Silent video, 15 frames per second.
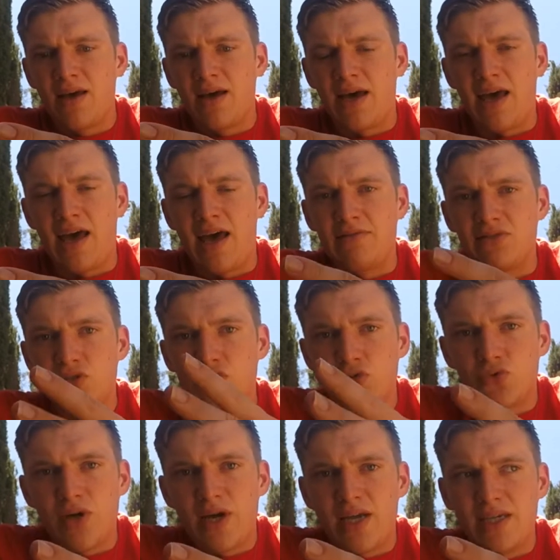I have
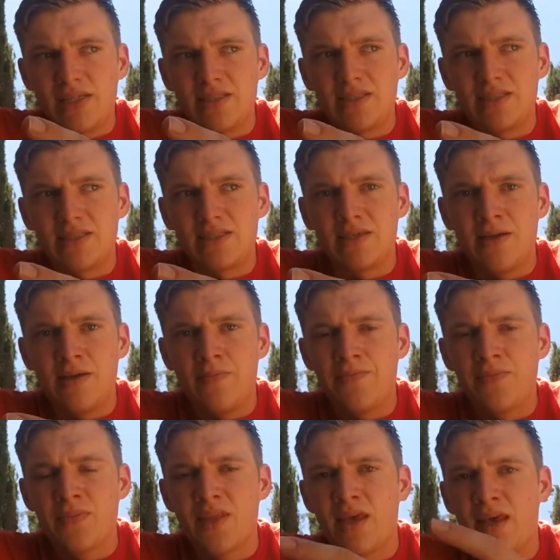stress.
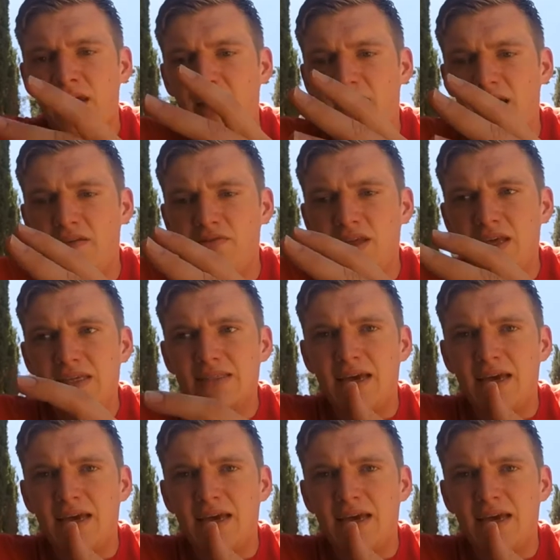I have this,